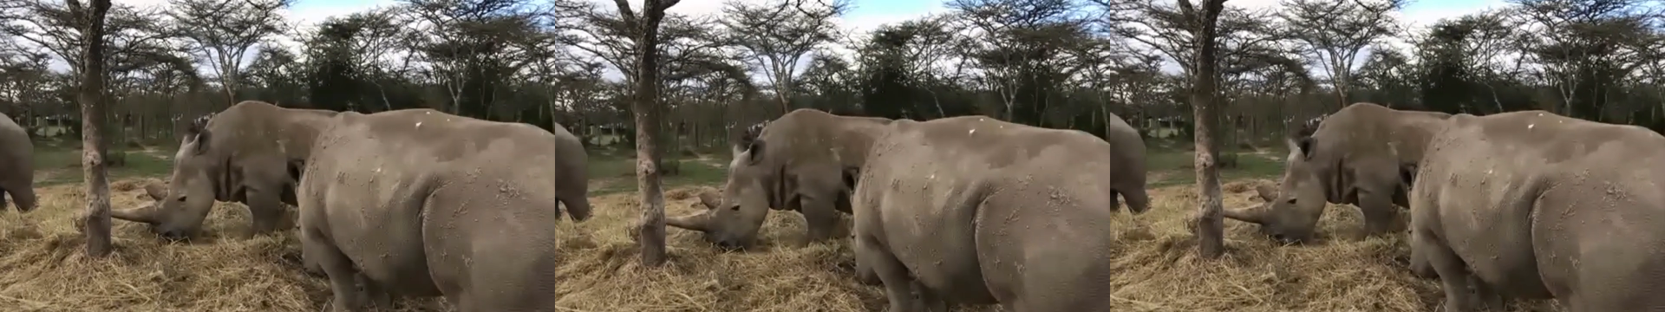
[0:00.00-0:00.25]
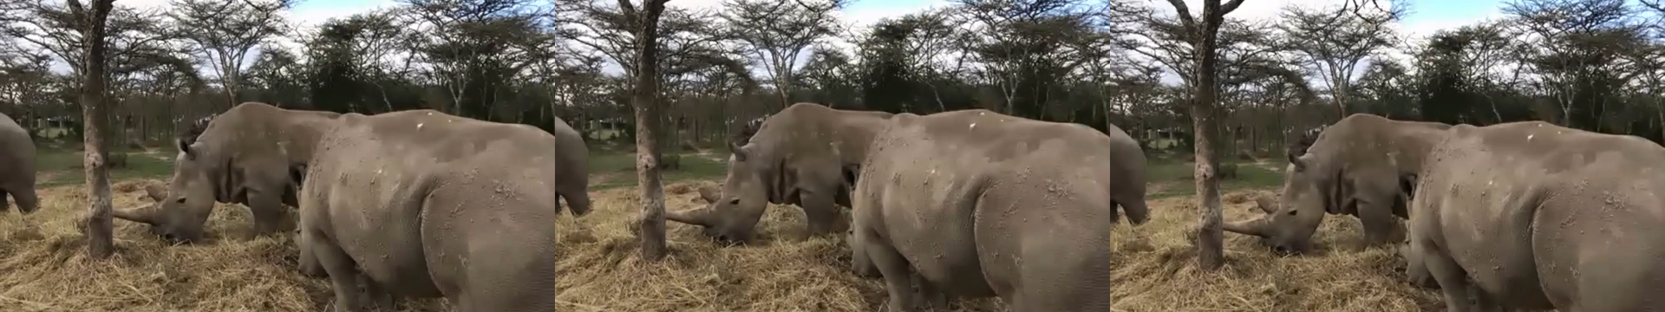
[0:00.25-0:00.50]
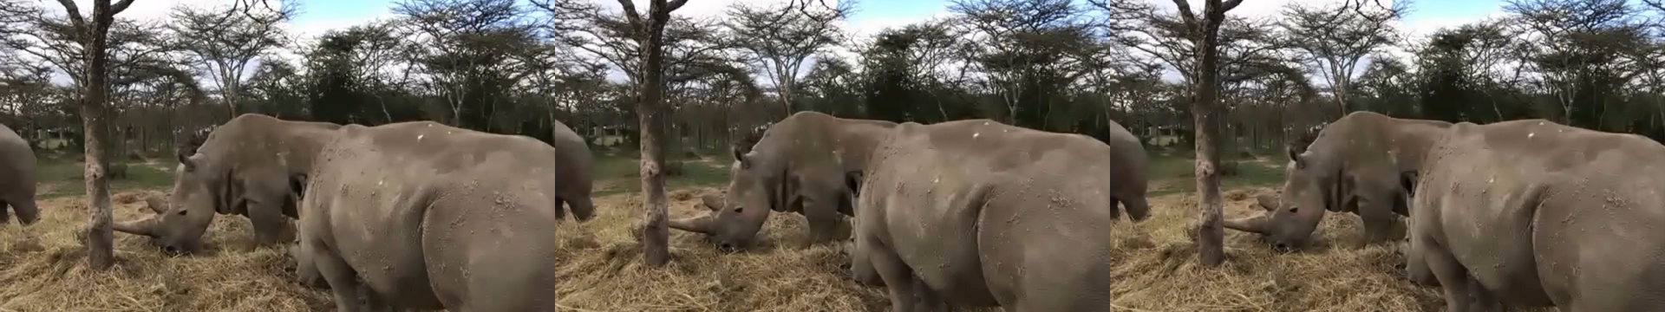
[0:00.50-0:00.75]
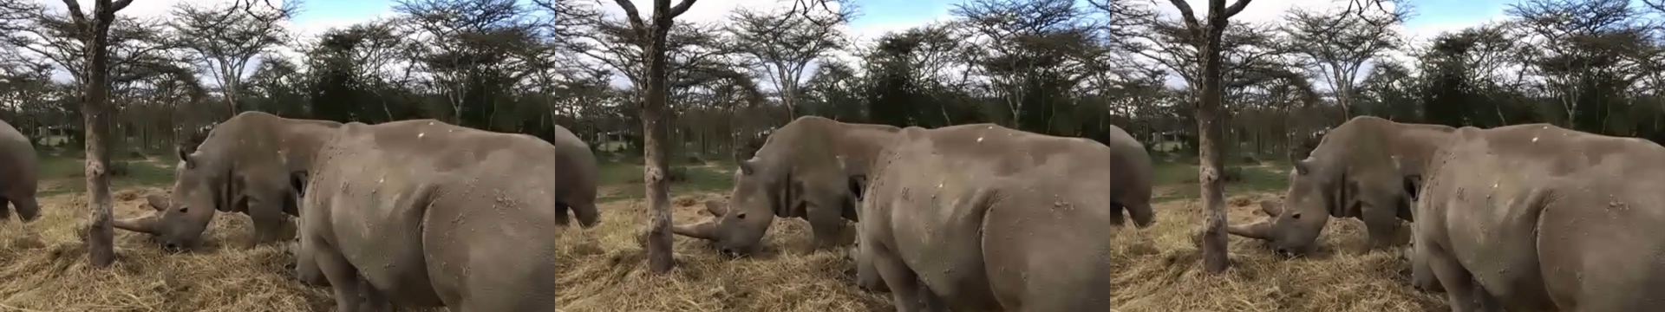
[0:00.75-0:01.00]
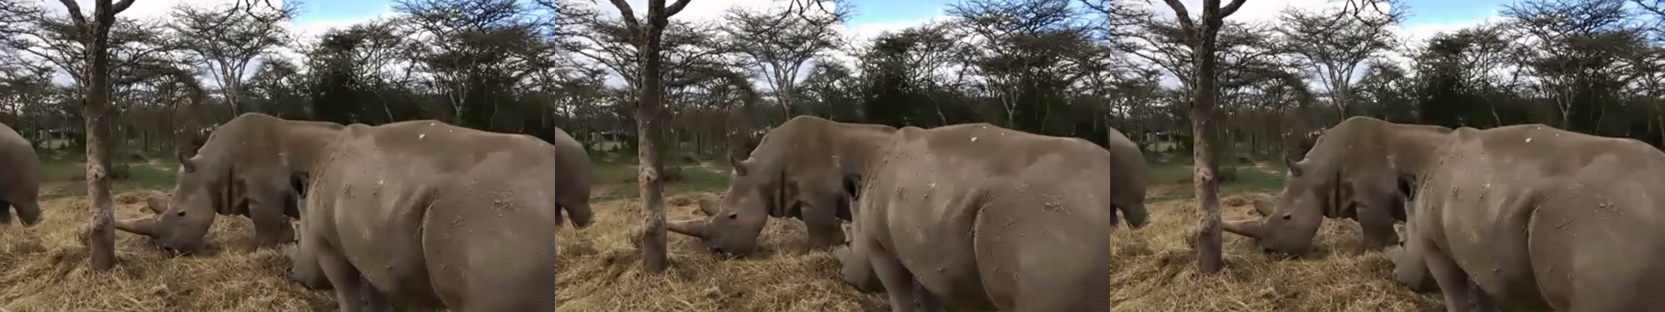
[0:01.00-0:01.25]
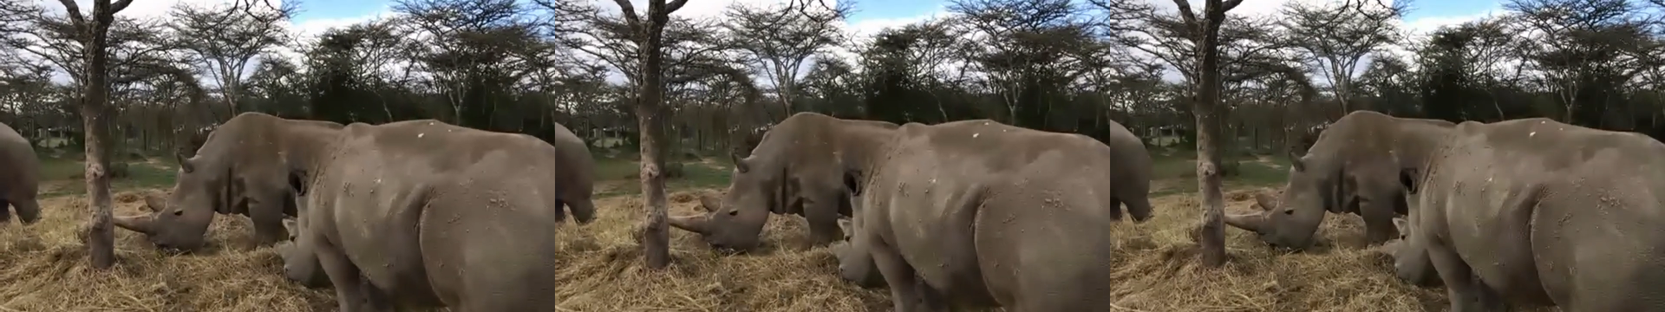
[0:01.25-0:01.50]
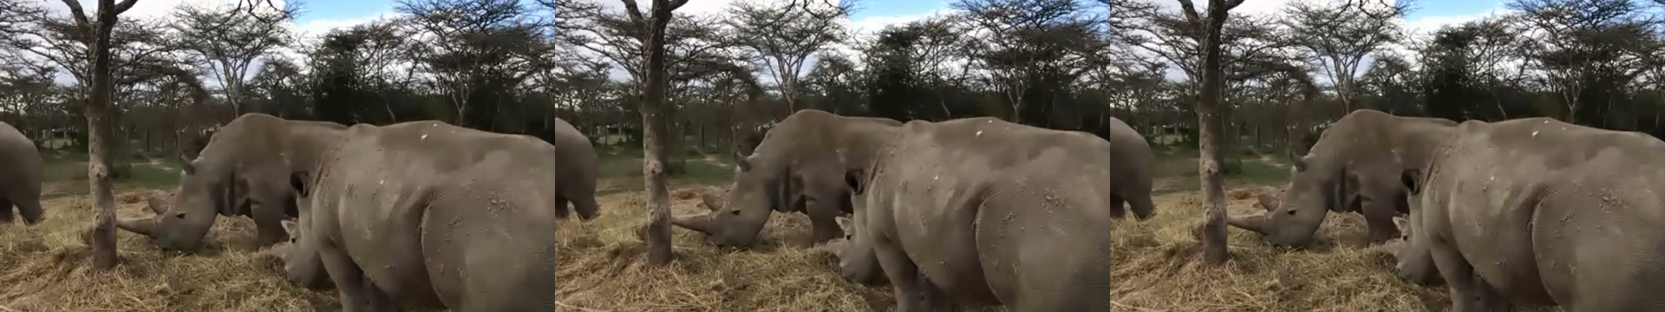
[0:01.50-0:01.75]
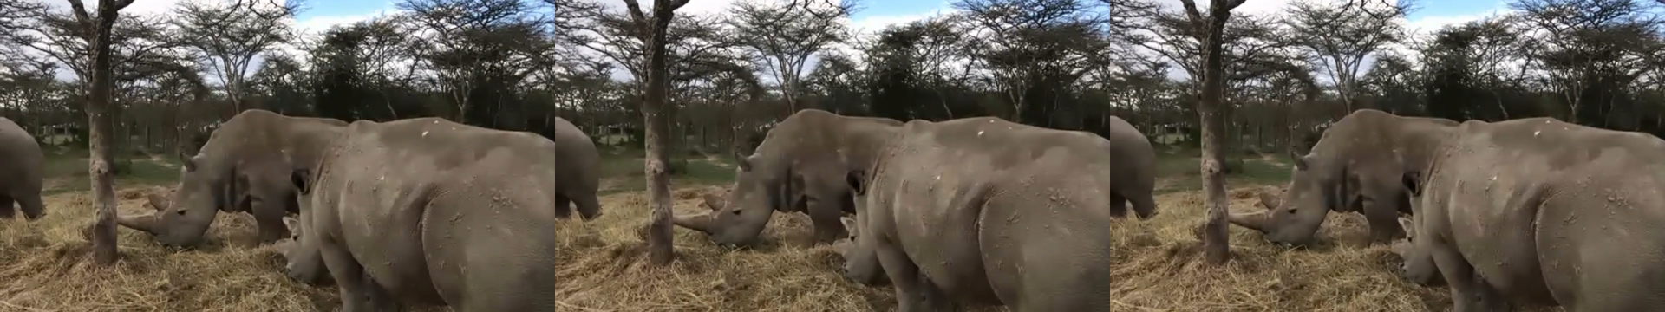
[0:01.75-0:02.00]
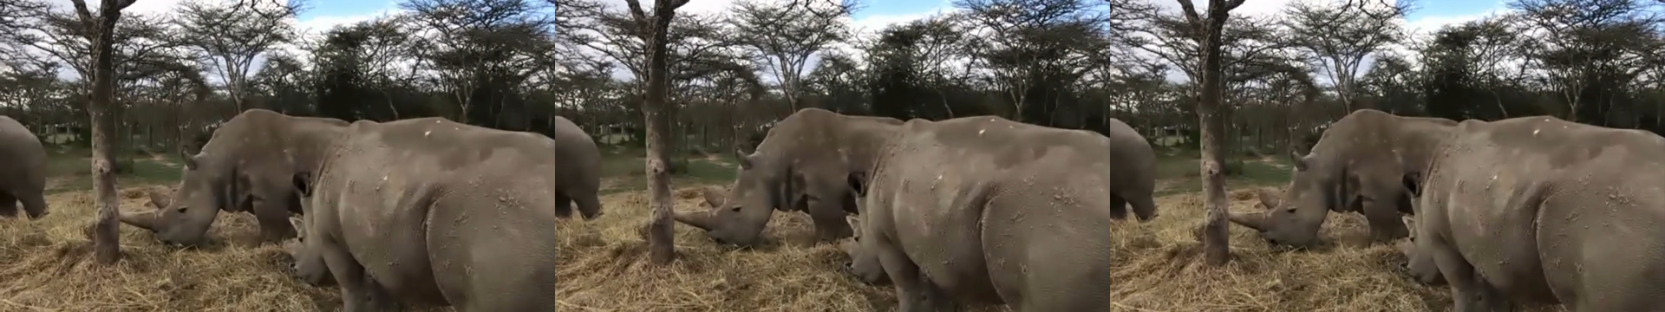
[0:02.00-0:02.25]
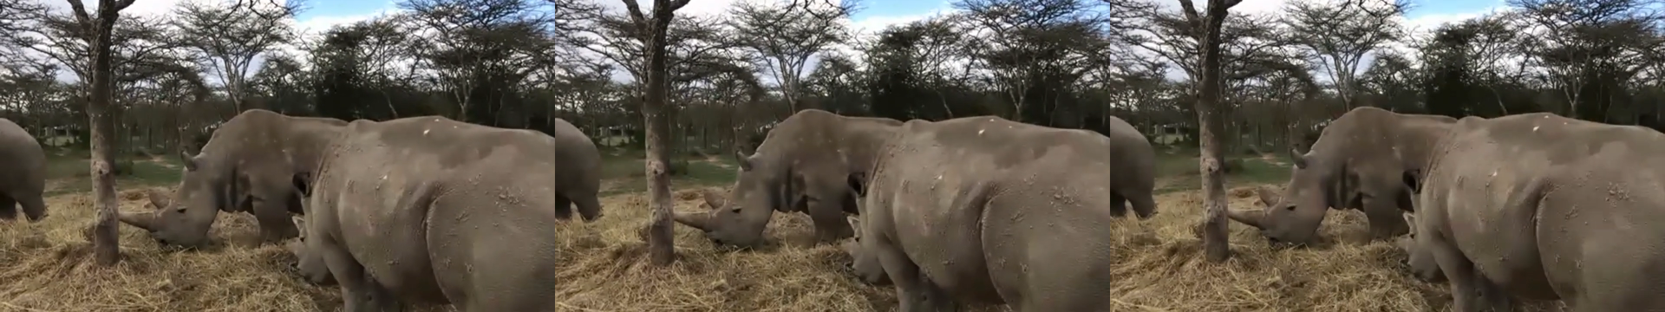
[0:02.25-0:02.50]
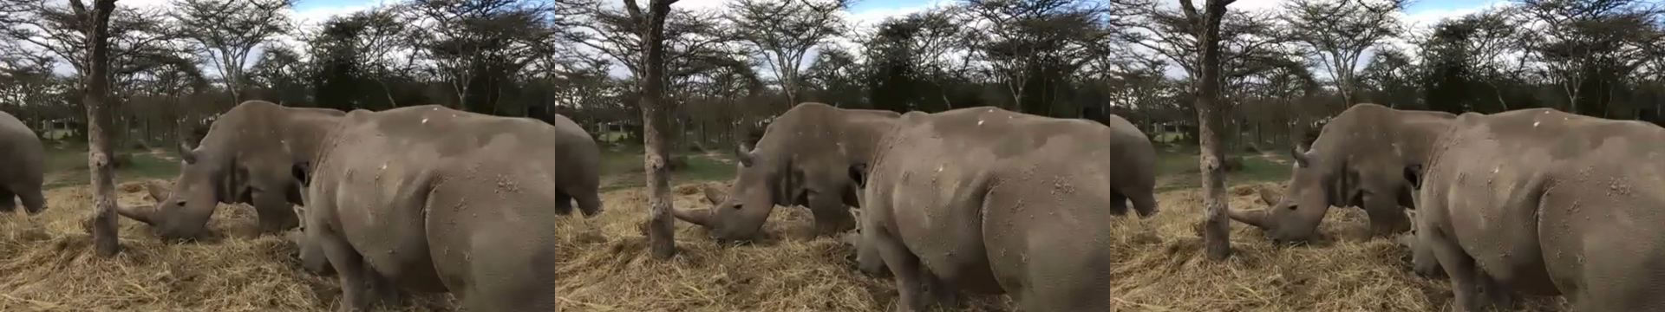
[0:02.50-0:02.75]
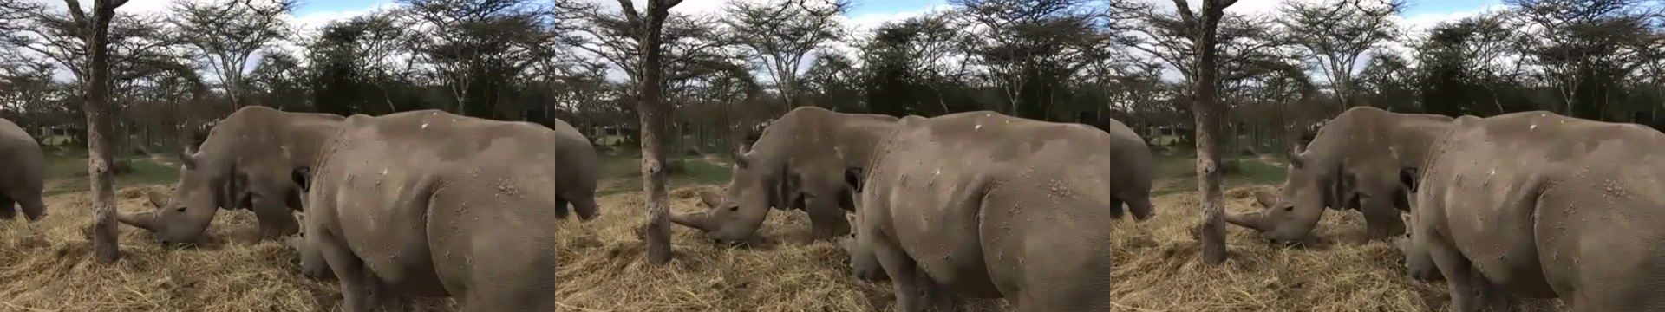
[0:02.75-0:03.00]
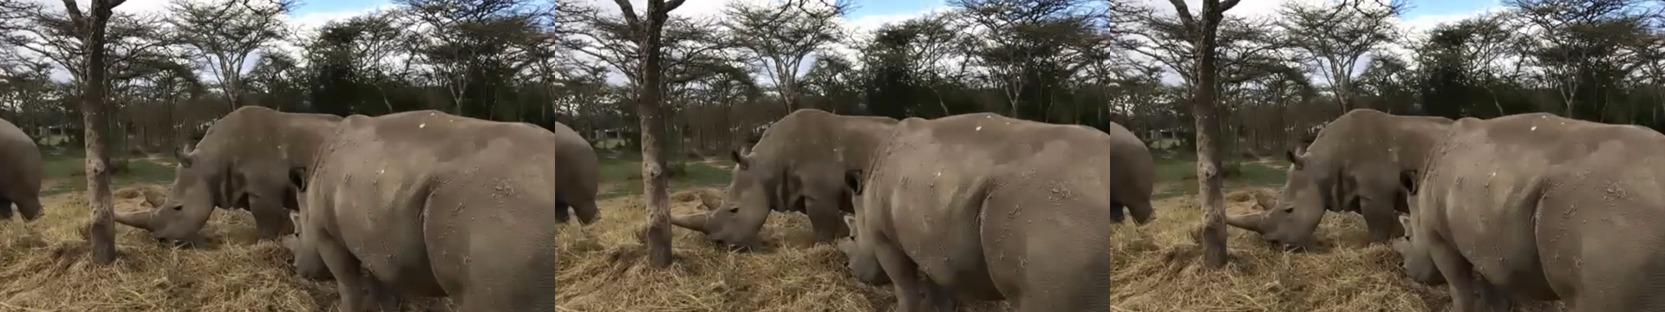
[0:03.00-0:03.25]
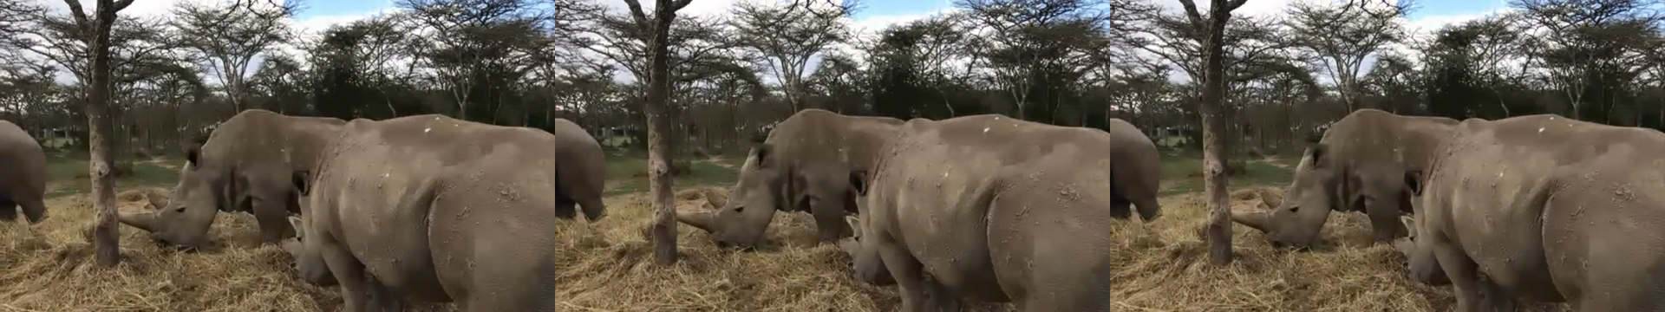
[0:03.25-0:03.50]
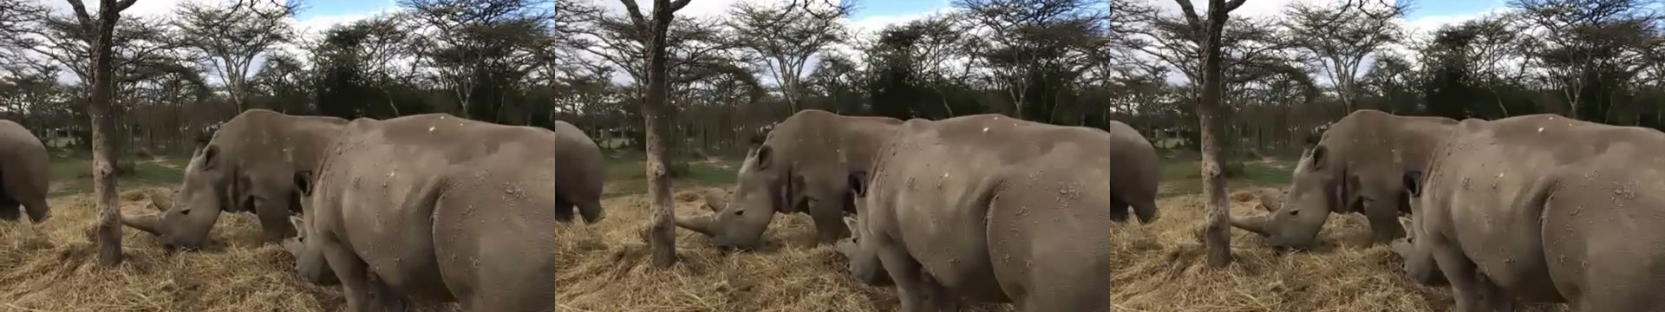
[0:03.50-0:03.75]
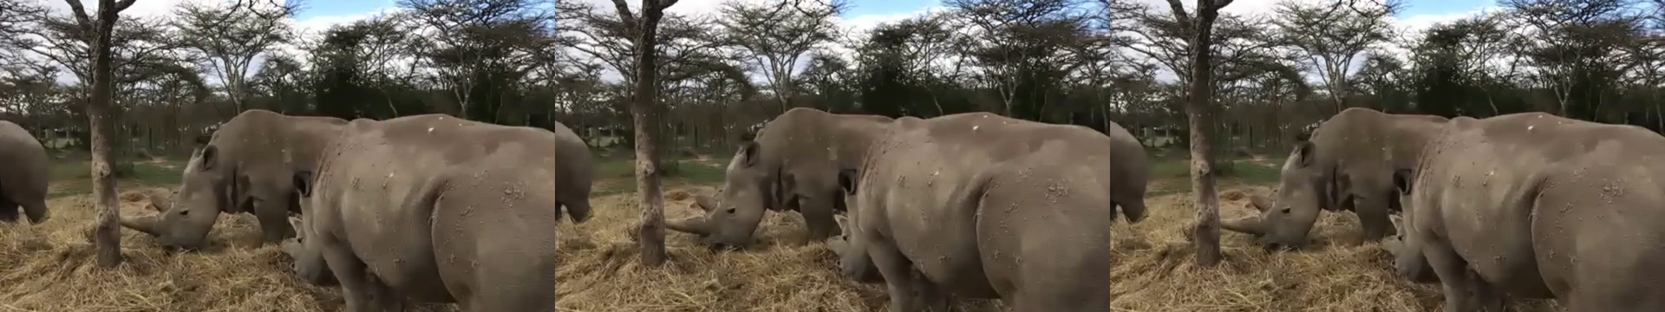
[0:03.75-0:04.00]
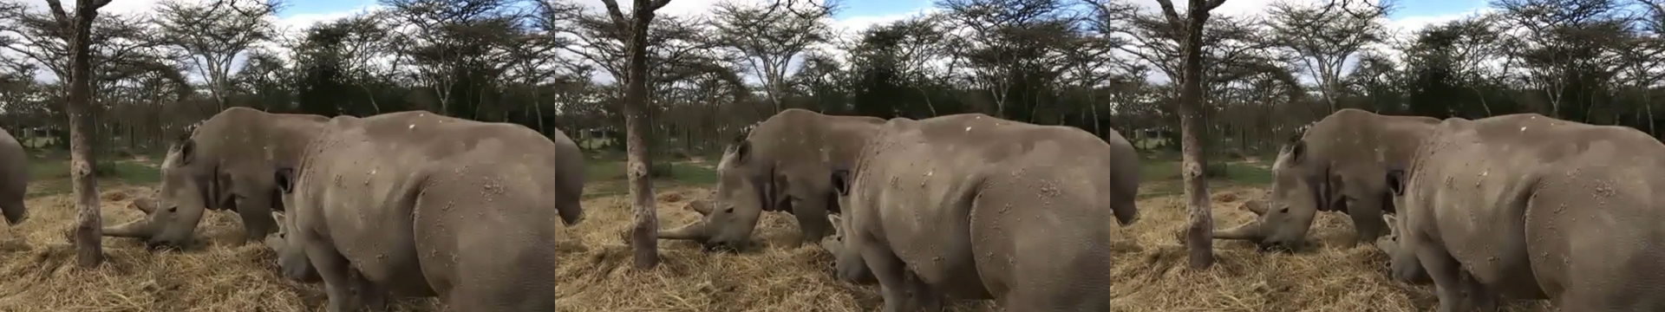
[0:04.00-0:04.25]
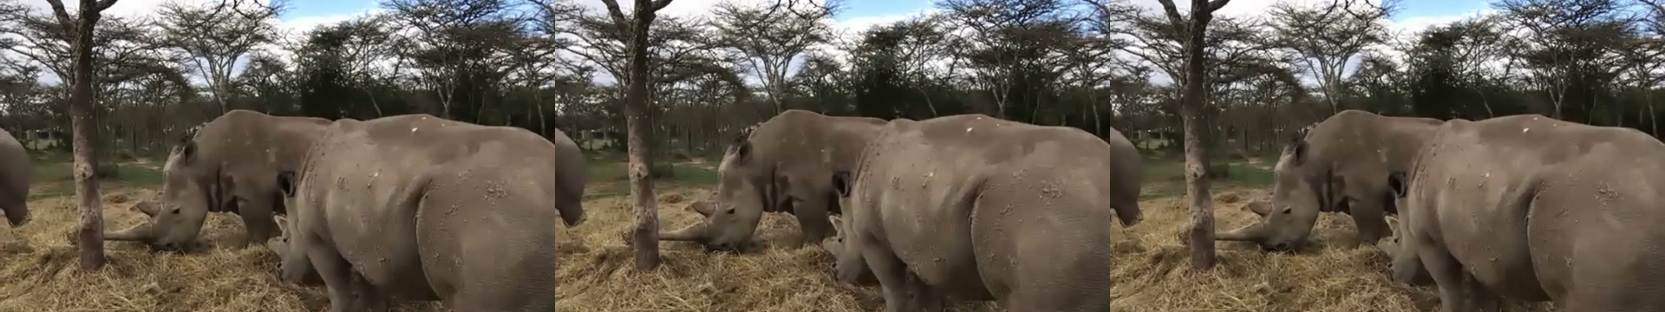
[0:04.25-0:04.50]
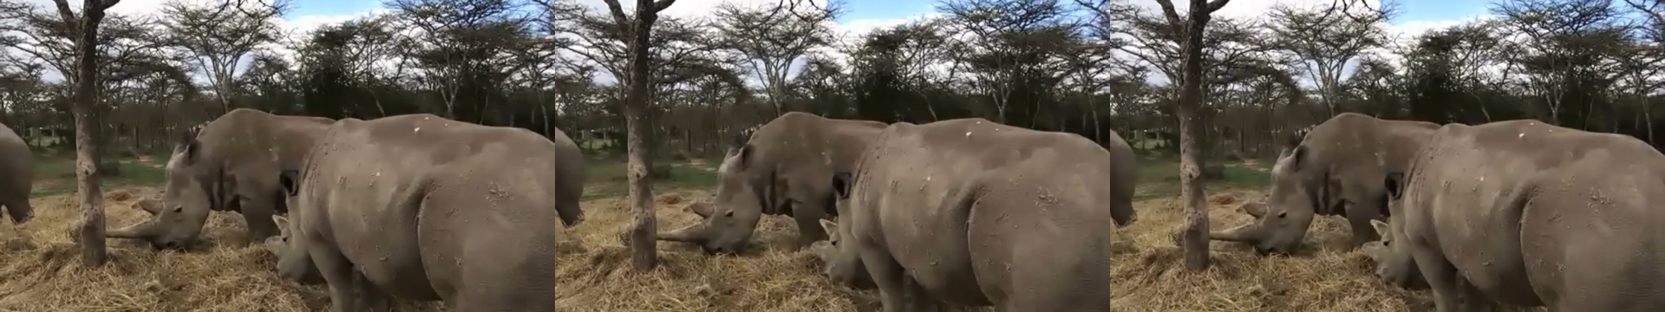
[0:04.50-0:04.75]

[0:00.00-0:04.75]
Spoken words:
Nobody's mouth can be seen.